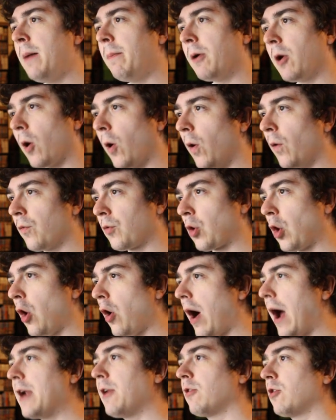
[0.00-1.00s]
But
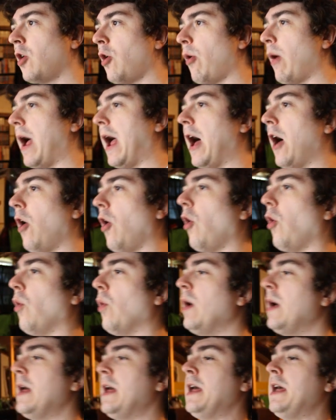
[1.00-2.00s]
overall, I don't know how
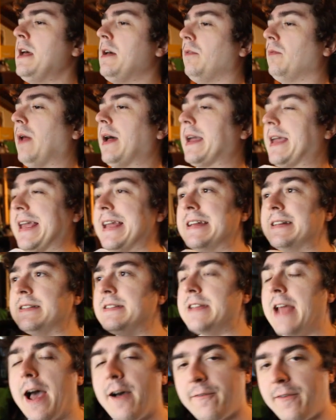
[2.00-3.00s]
like in
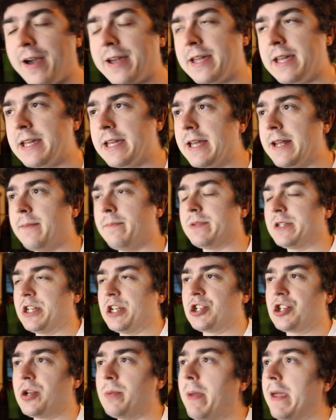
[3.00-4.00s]
depth I can get and
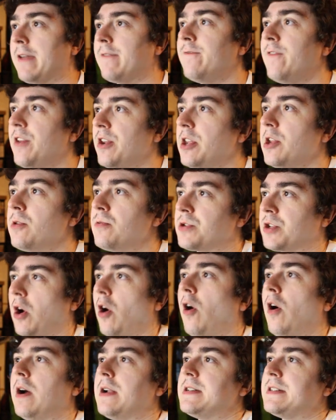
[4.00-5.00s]
potentially make videos
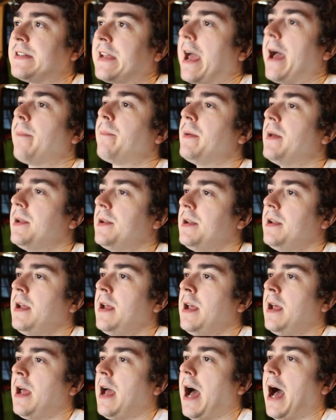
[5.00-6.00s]
on Teppen.
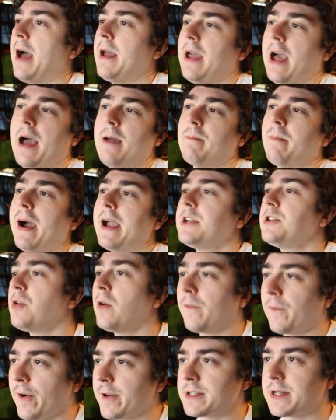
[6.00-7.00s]
I, I might do
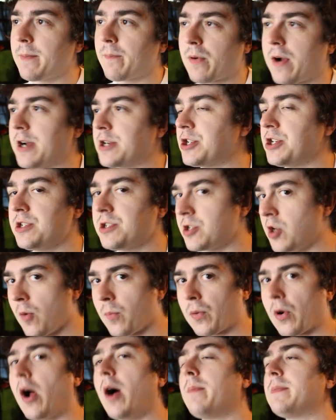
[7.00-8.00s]
a first impressions, no
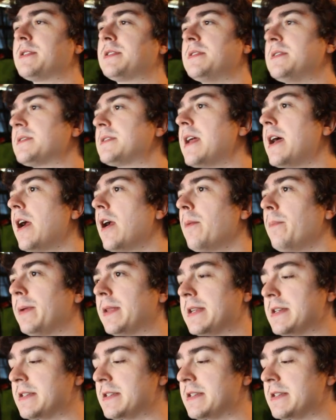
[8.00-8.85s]
promises there, but